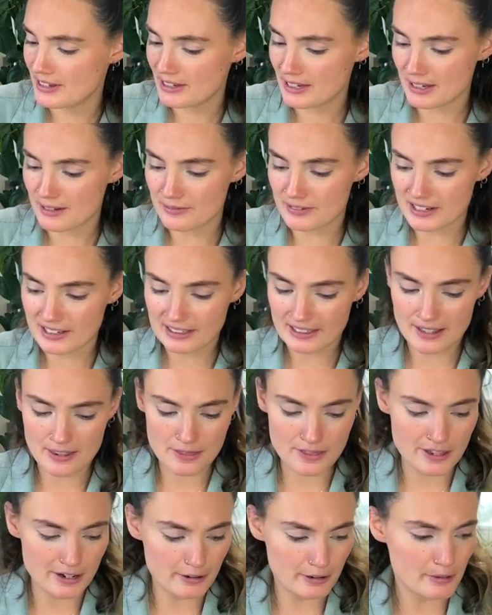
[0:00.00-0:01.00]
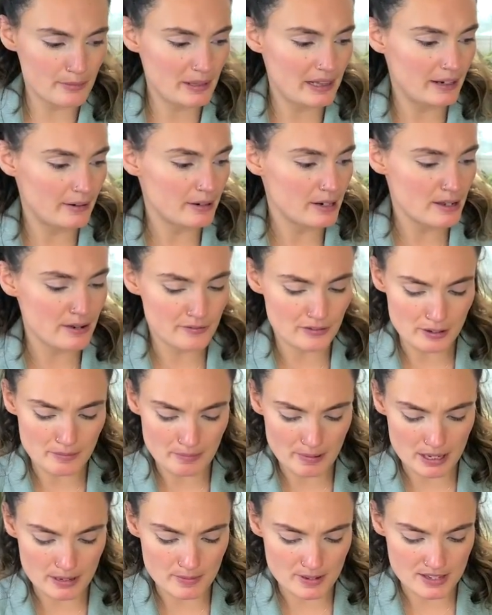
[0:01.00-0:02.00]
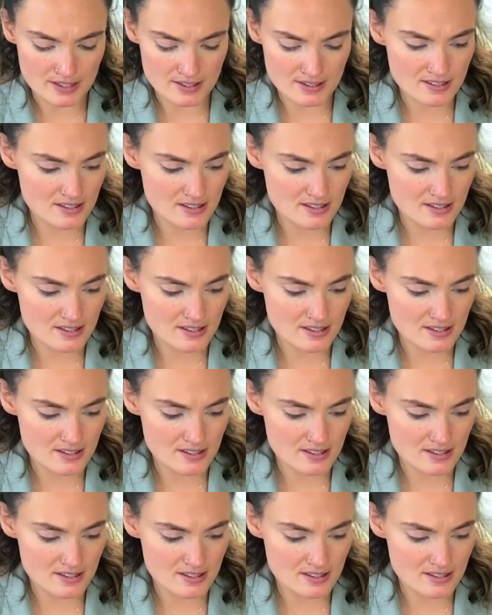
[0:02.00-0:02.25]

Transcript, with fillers: of little Anthurium clarinervium babies.